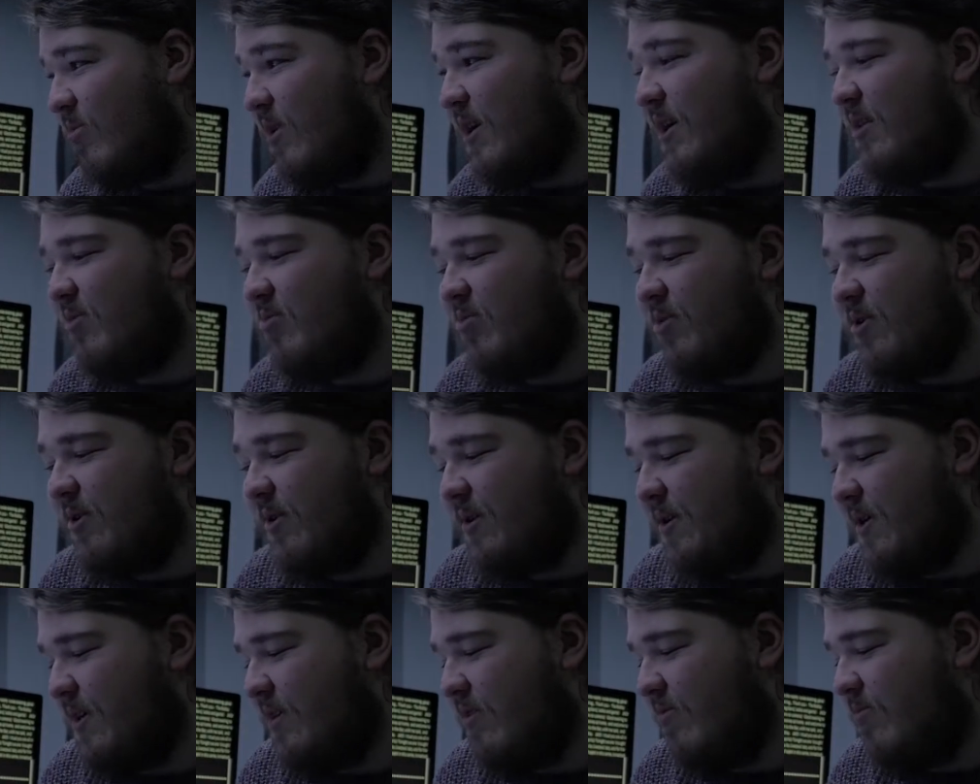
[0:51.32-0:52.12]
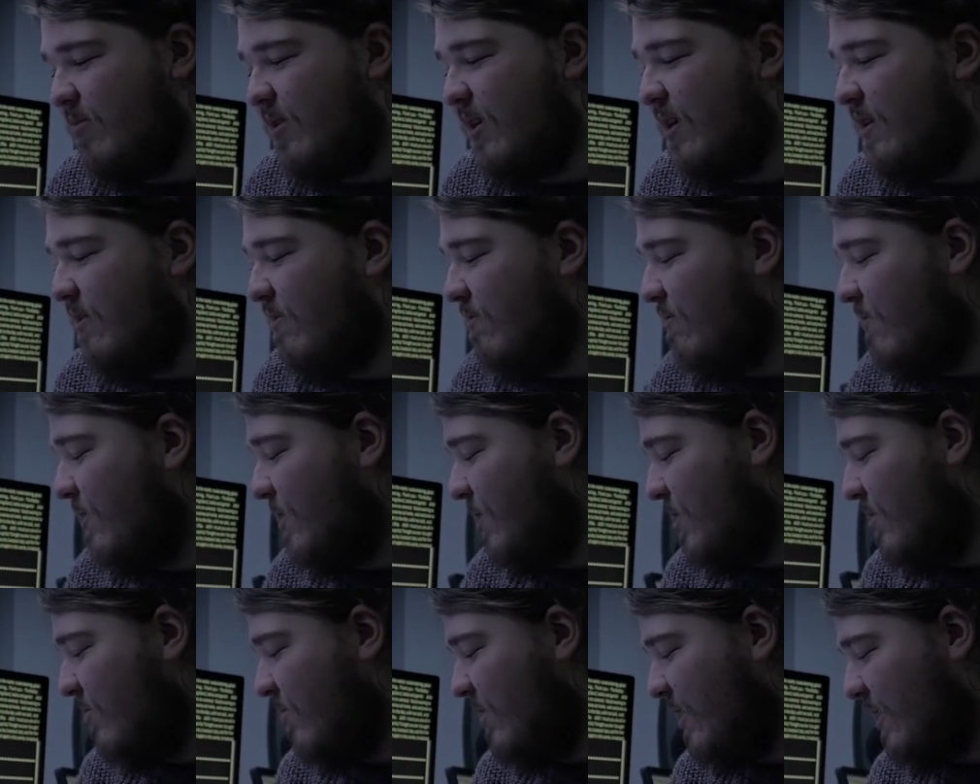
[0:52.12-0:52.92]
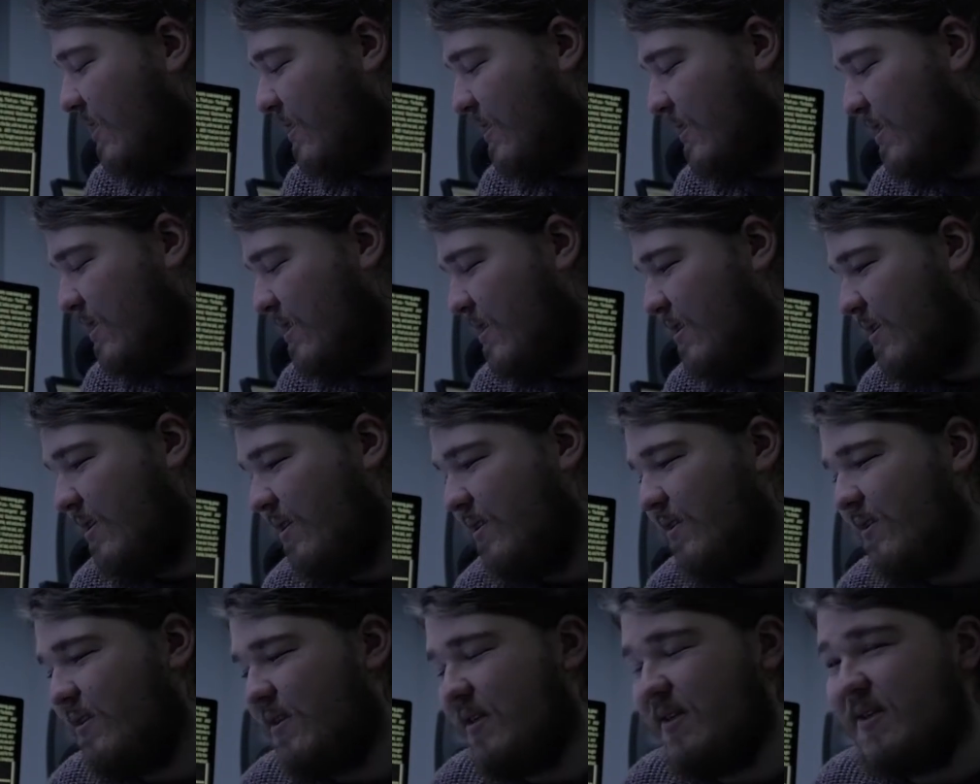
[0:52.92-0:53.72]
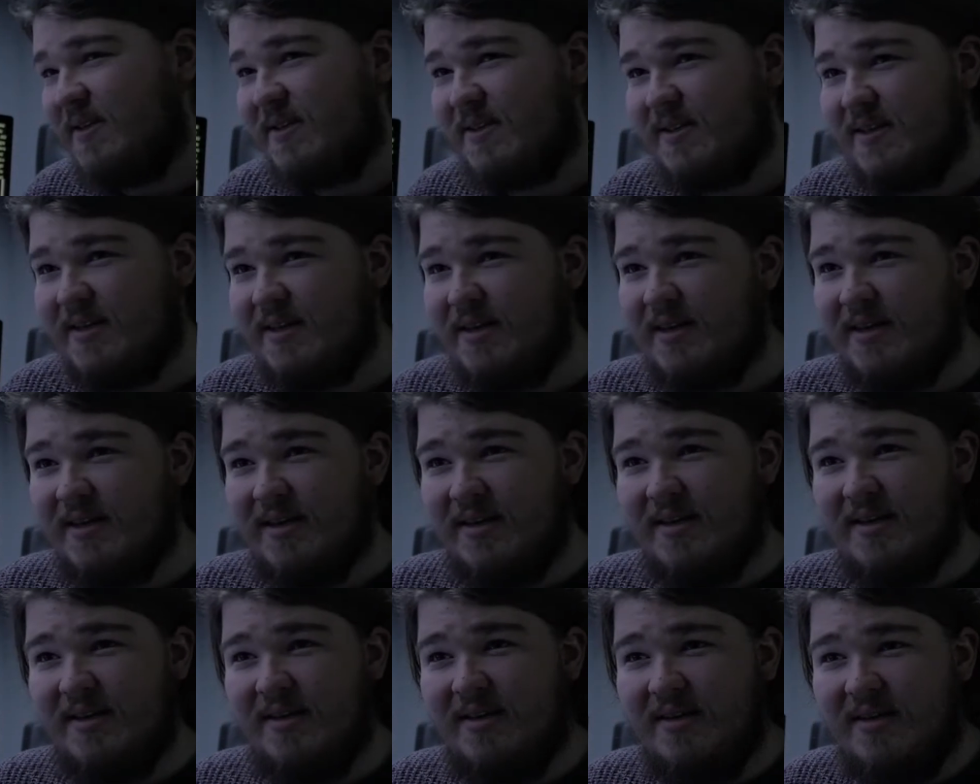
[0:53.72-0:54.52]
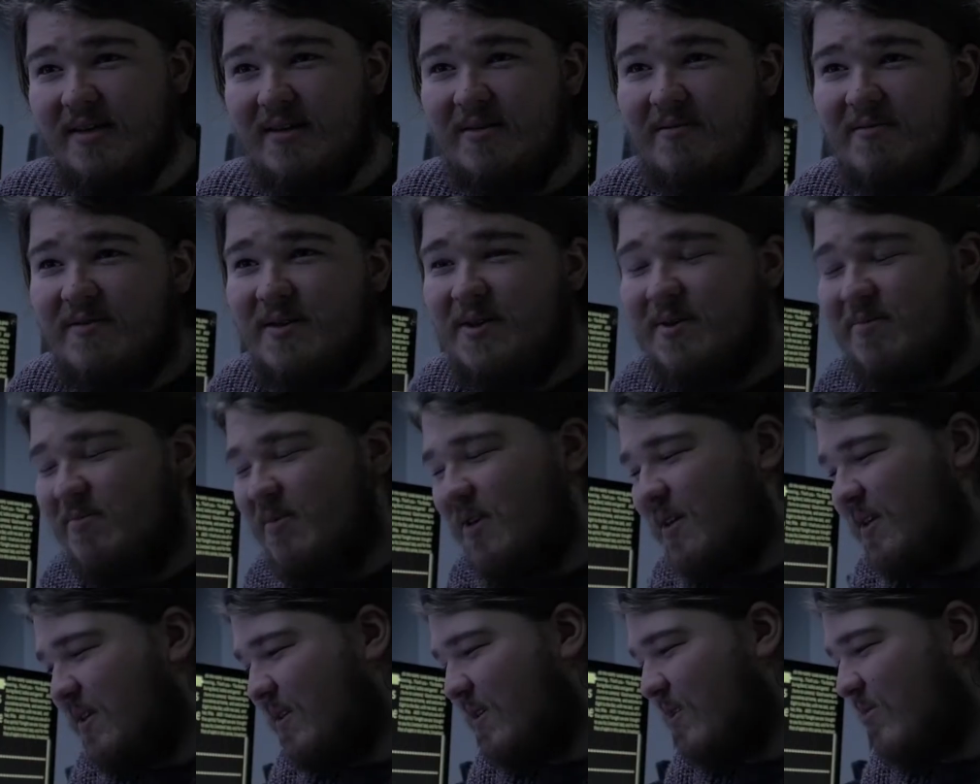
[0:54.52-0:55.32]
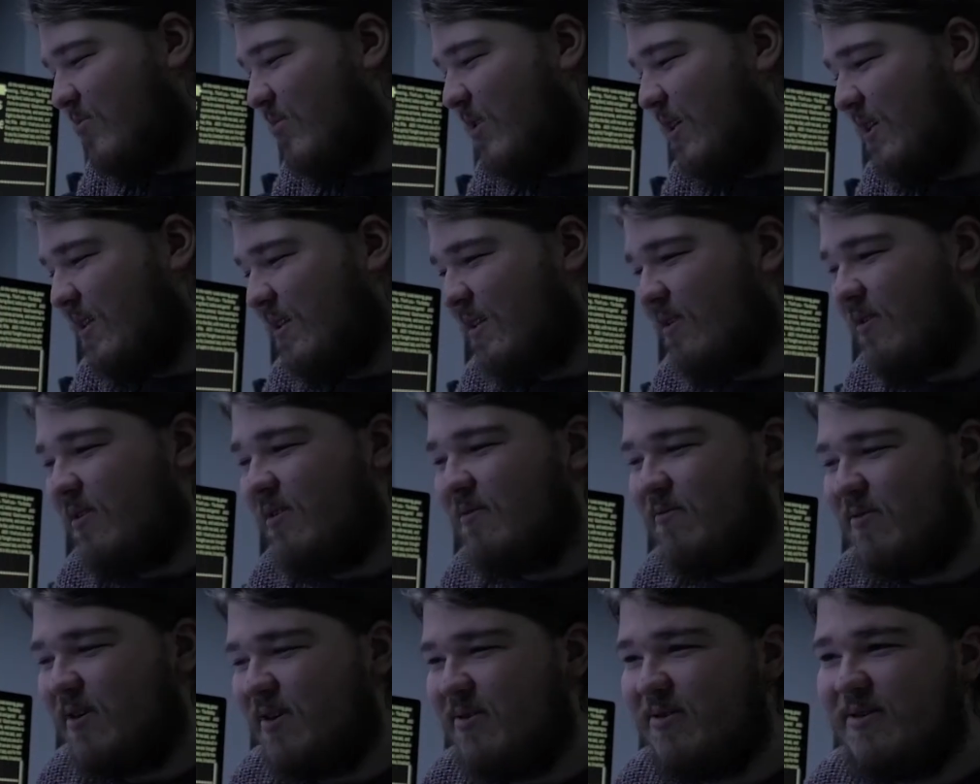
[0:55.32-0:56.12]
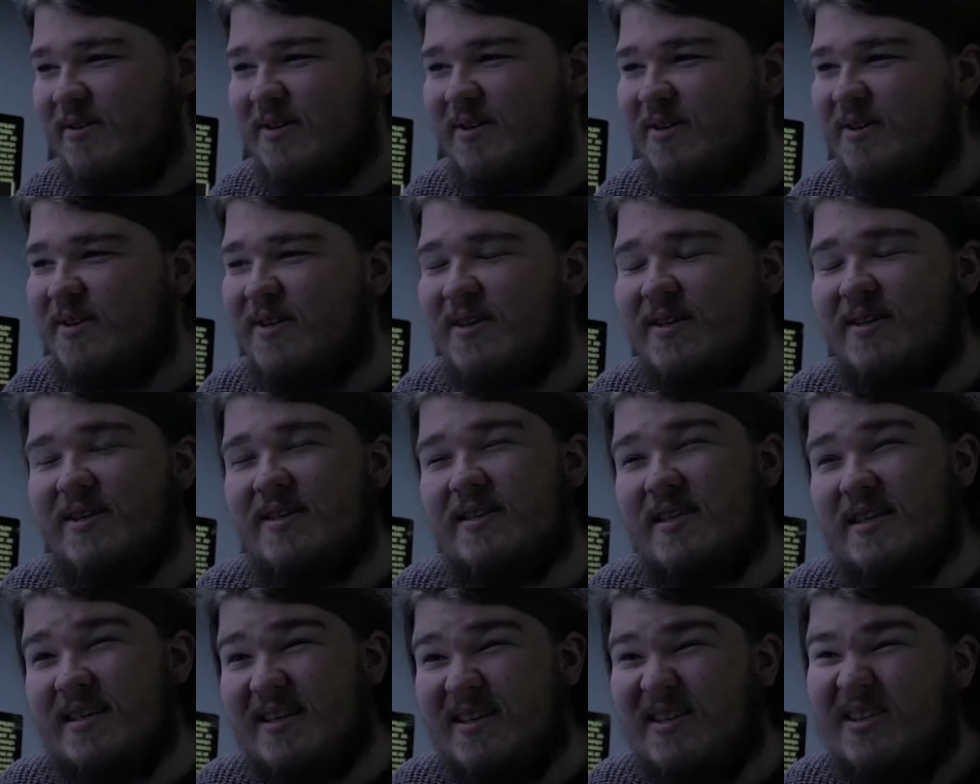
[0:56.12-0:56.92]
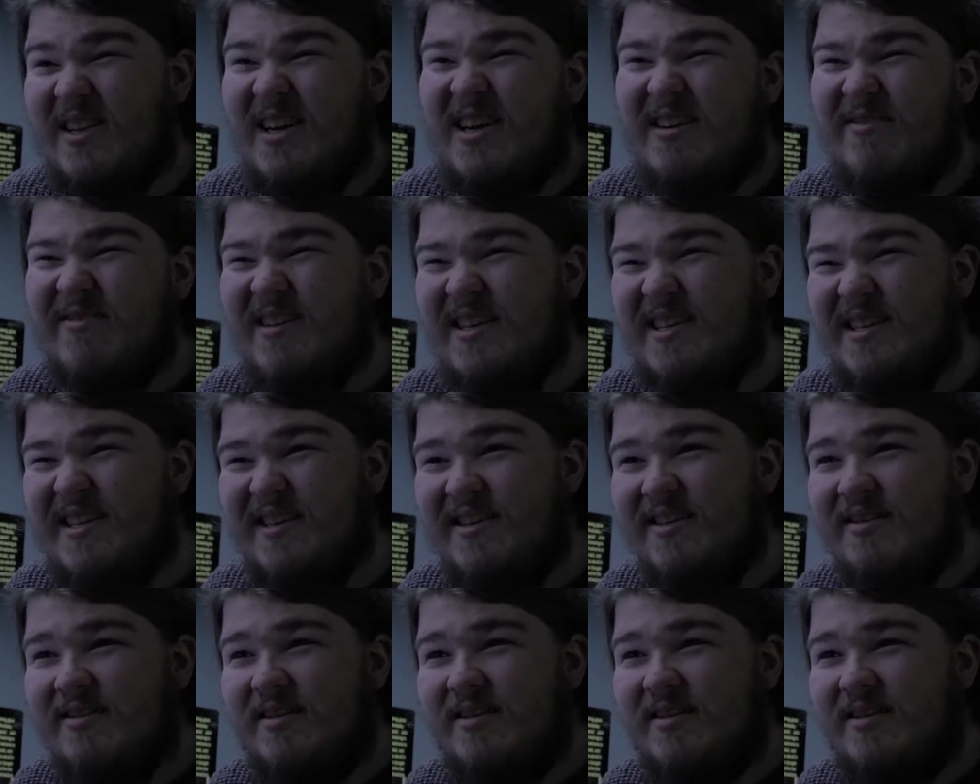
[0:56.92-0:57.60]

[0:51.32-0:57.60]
been in production, I've been vision mixing on this. And a vision mixer is basically, for anyone who doesn't know, is like a live editor.